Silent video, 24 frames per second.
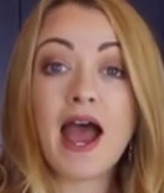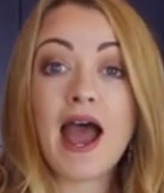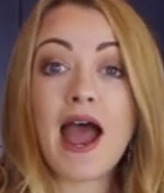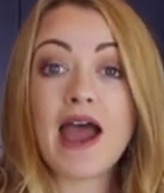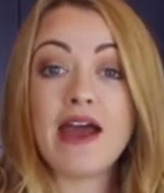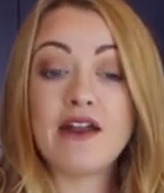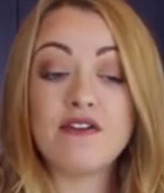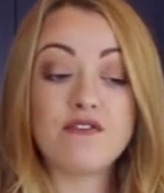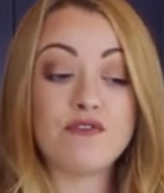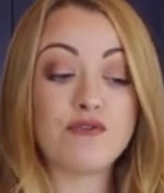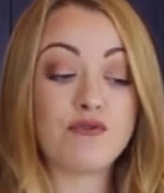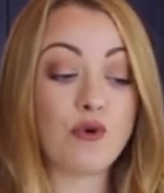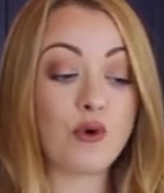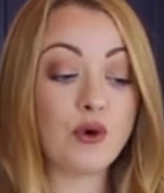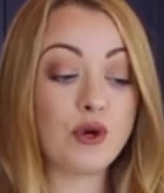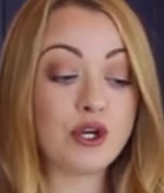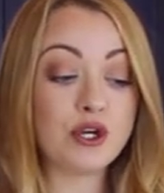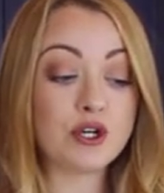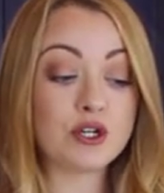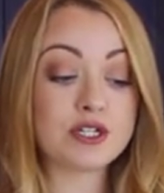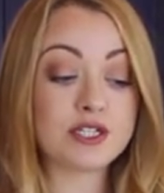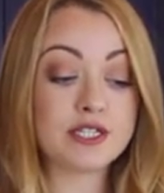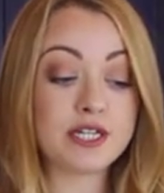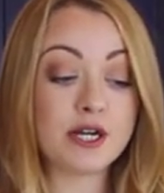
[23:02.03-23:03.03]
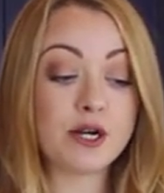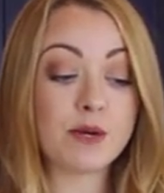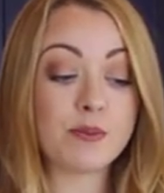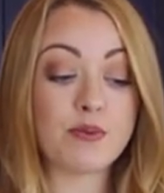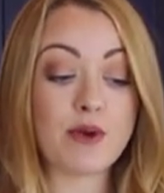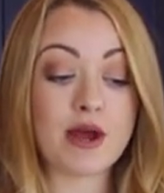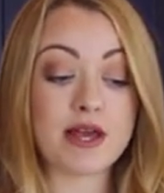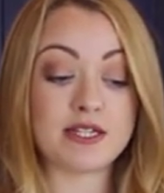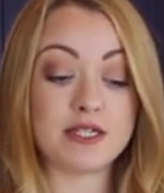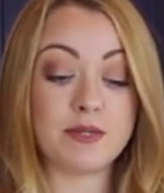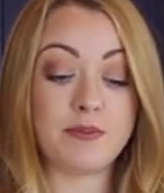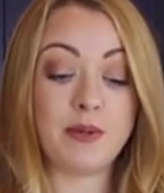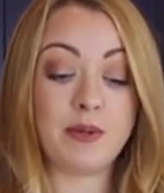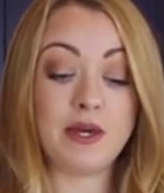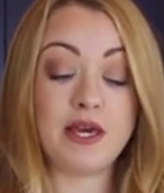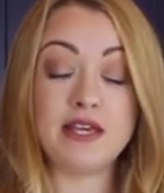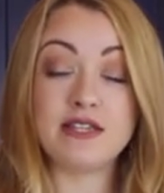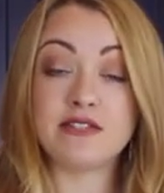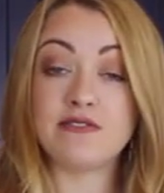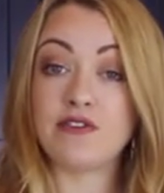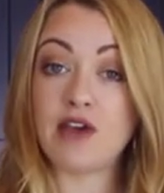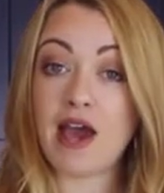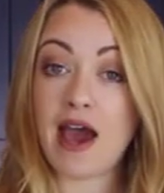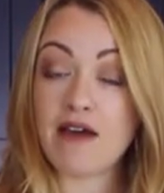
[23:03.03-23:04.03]
And for your syrup
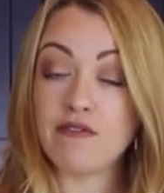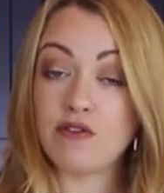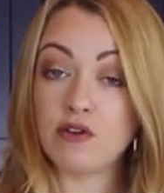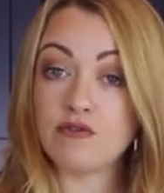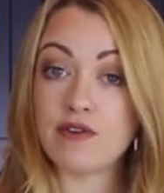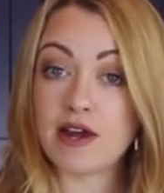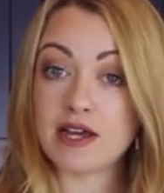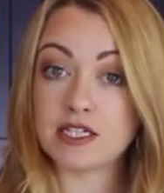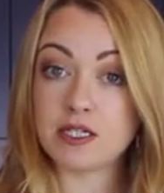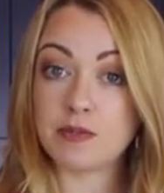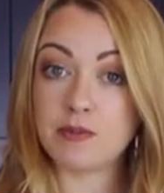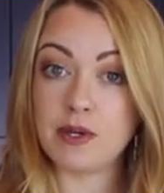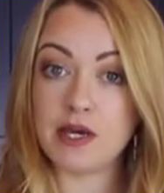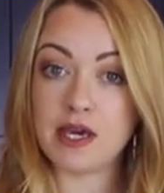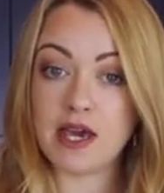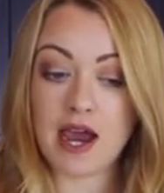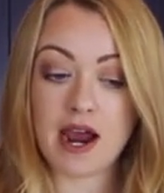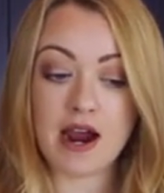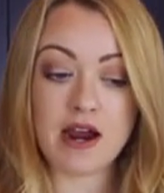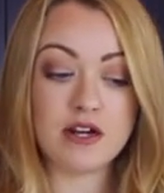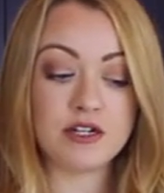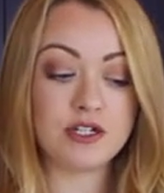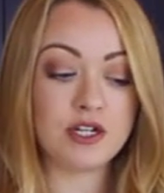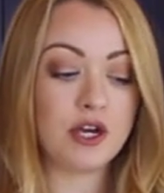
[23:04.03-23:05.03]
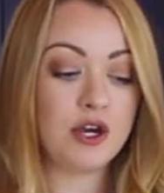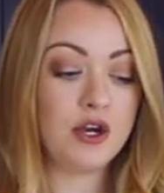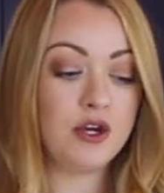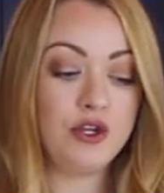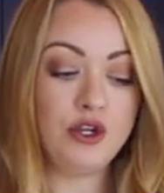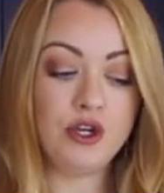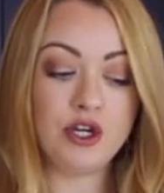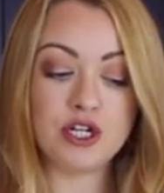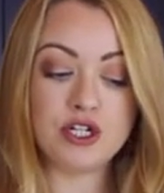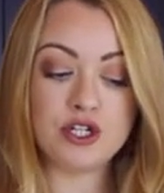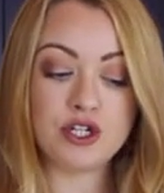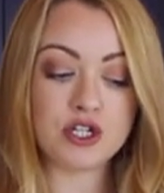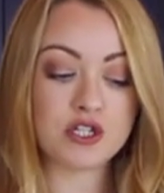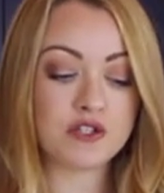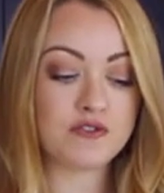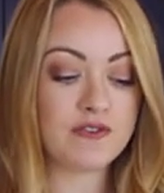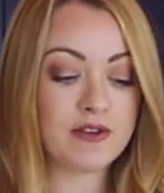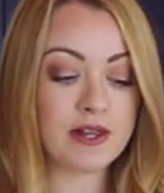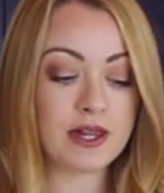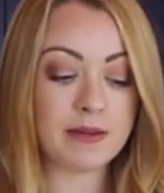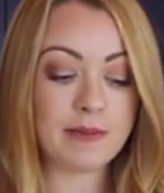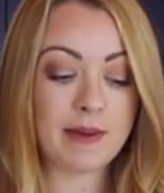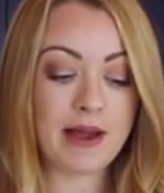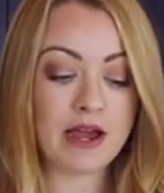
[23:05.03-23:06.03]
recipes, if you have your recipe card, you can just
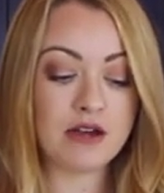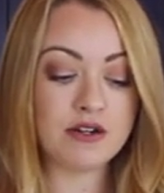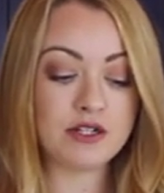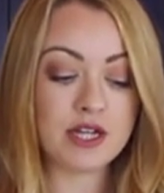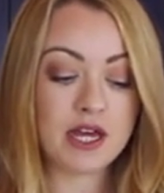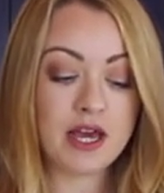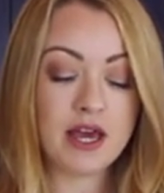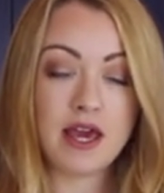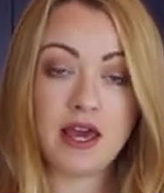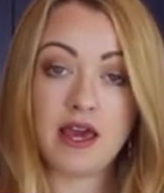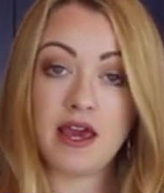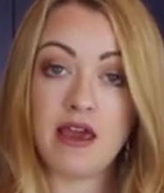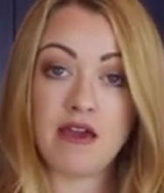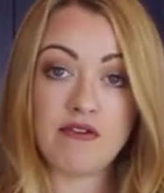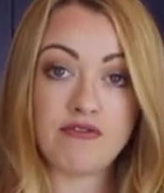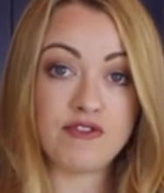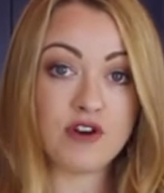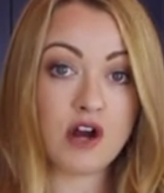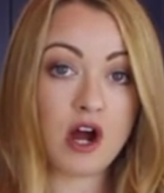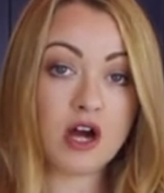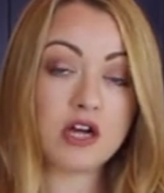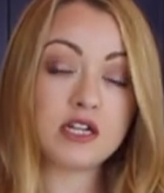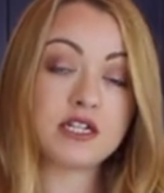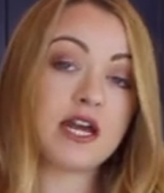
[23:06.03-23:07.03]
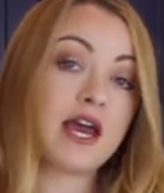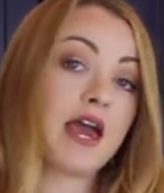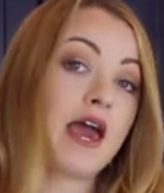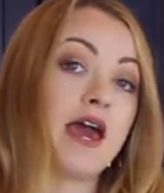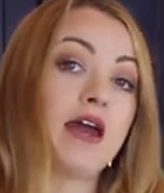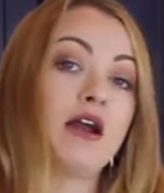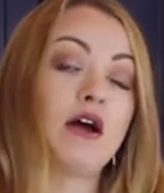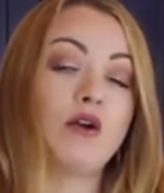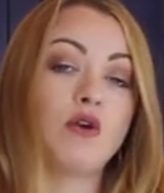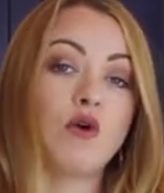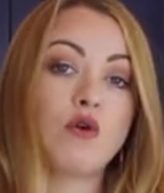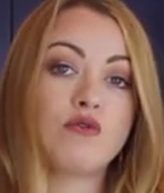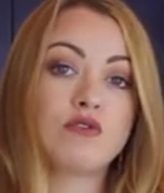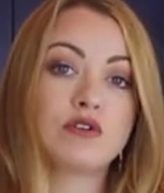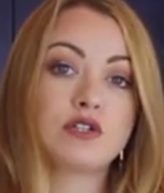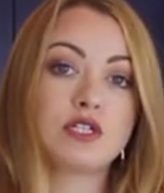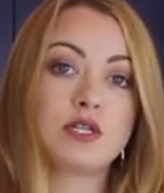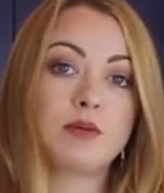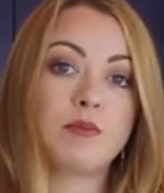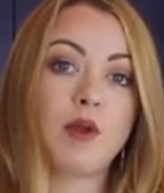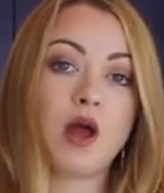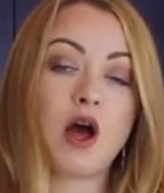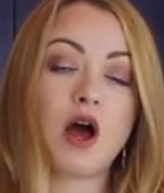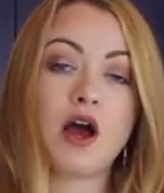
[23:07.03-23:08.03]
fill them out. If not, head on over to
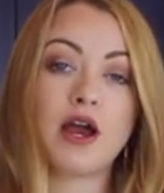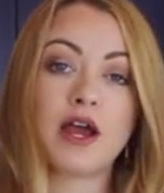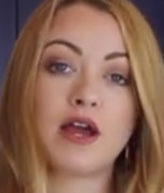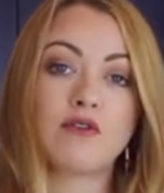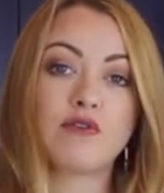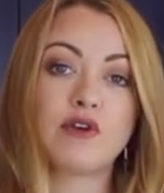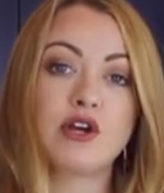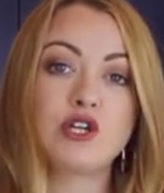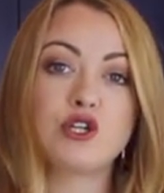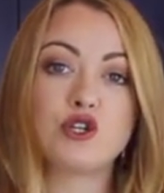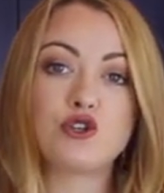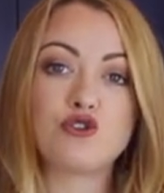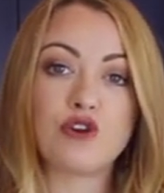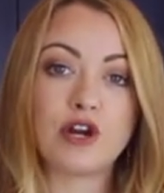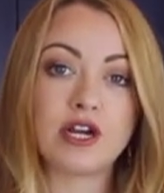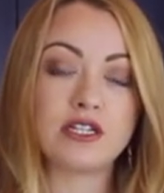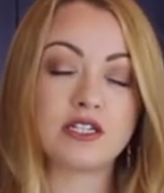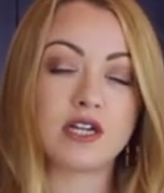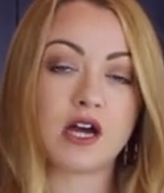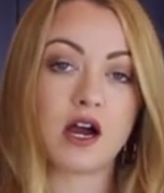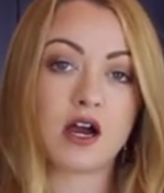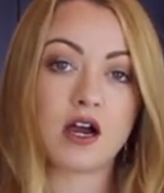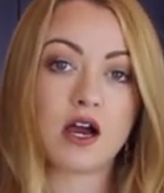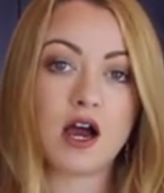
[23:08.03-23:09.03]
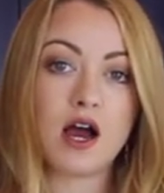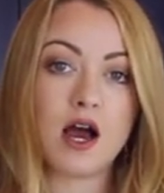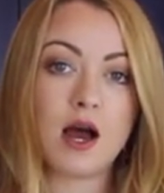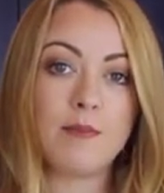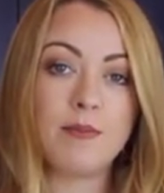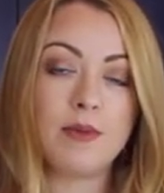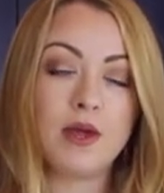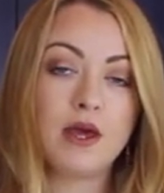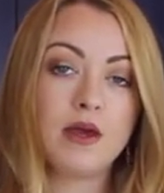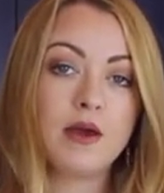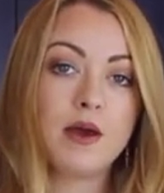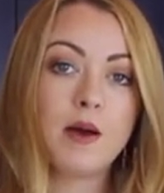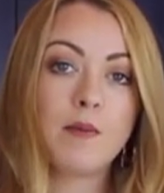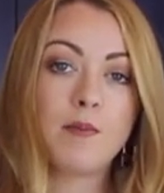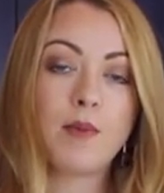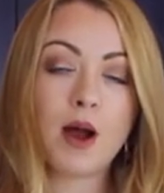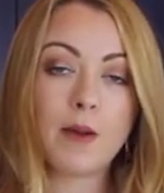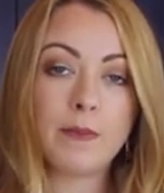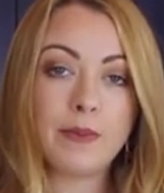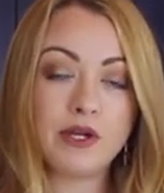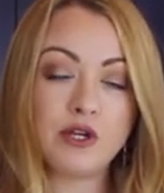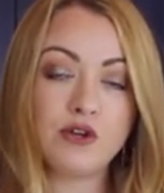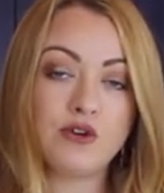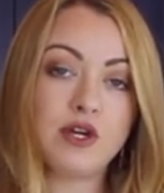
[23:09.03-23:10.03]
the blog at raise your drink dot com,
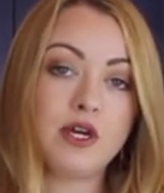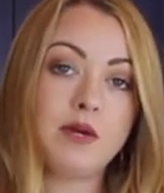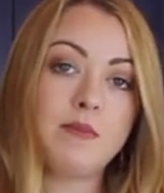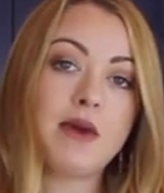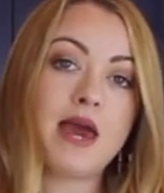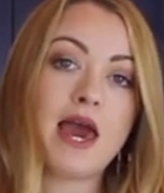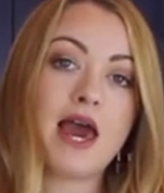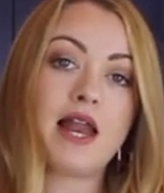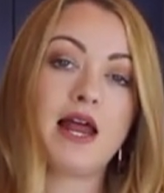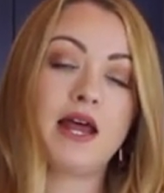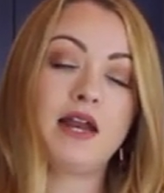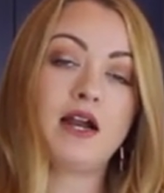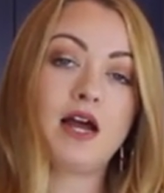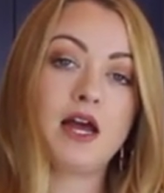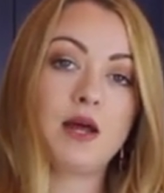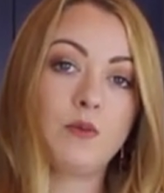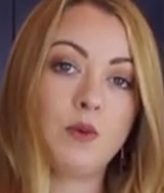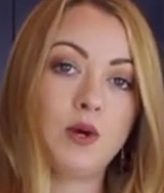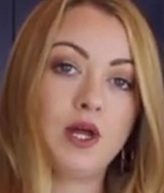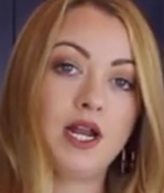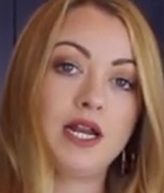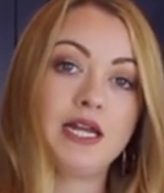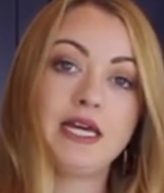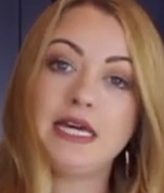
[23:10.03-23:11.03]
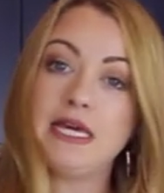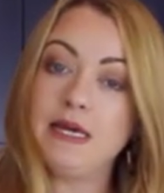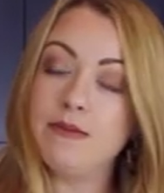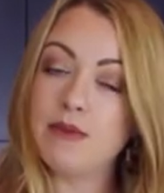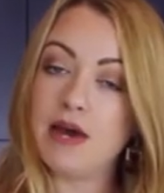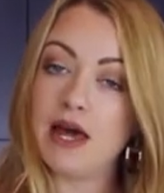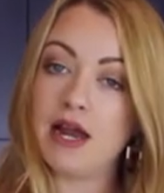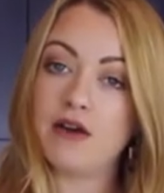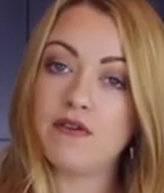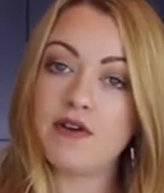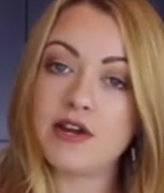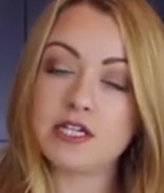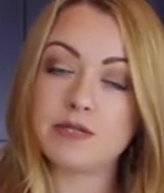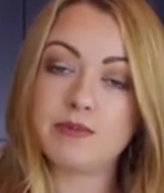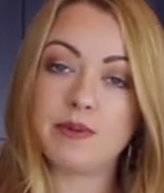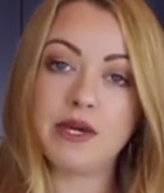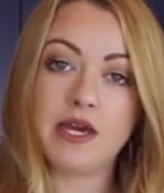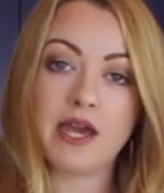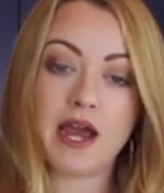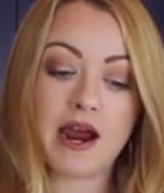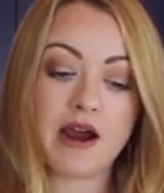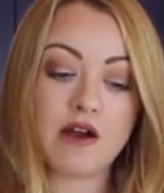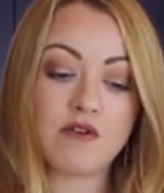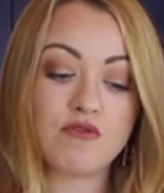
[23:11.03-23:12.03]
pop in your email, and I will email a recipe
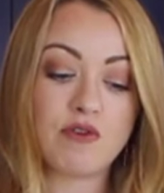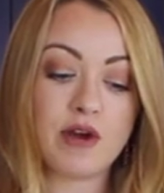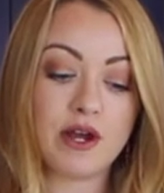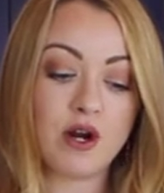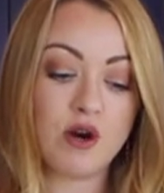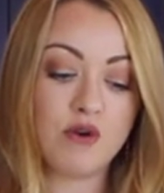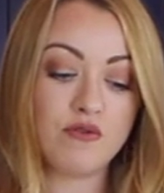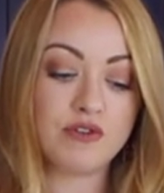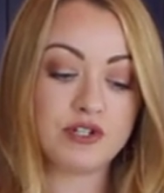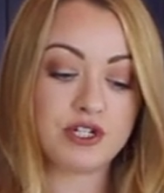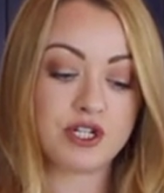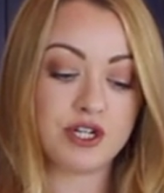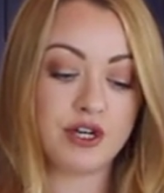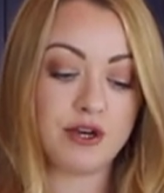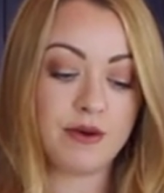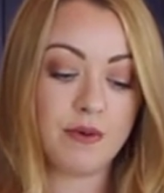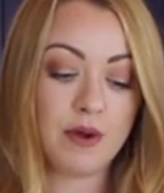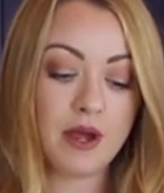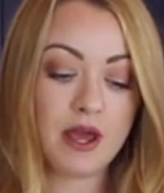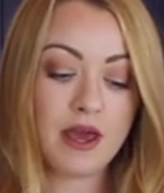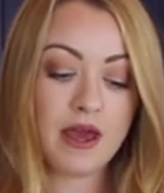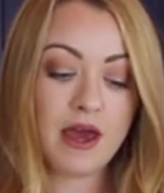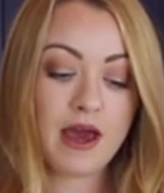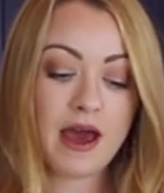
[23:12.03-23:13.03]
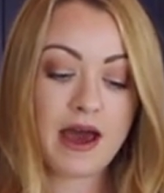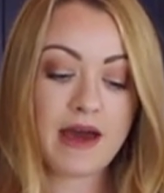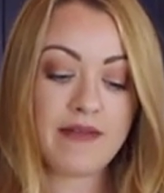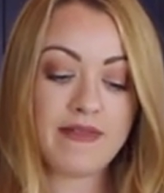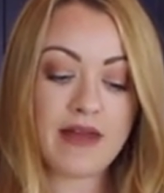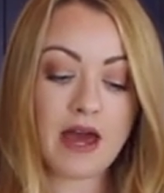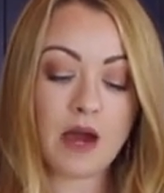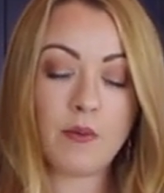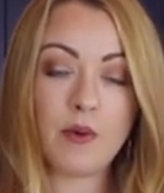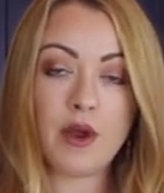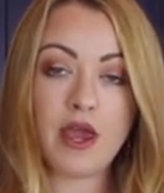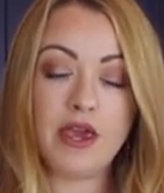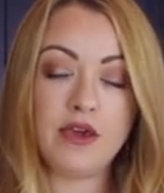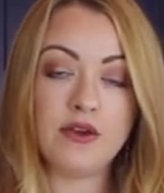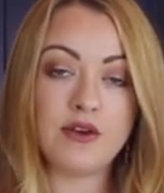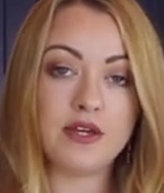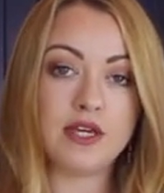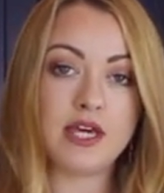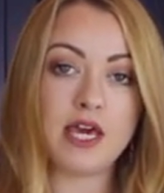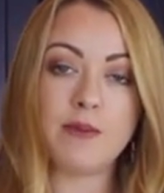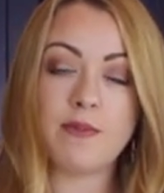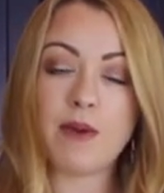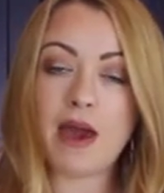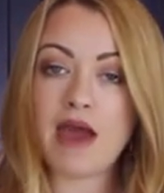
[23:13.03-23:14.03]
card right over to you. And that way you can
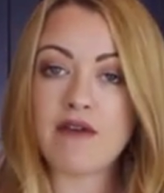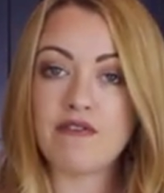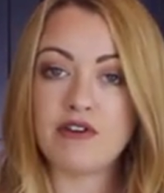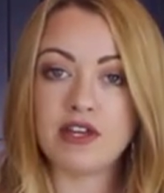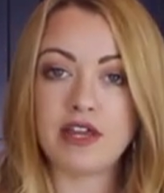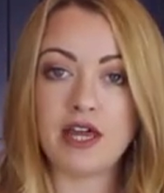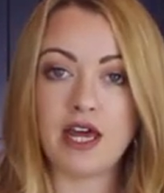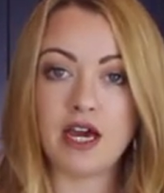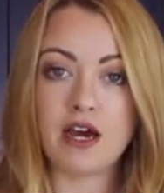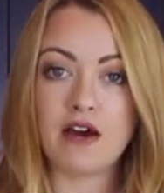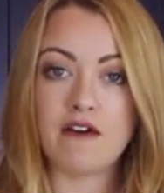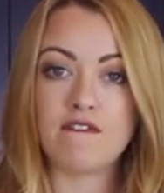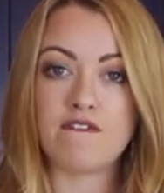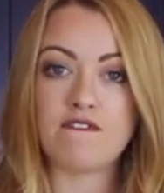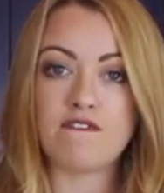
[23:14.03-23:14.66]
keep everything on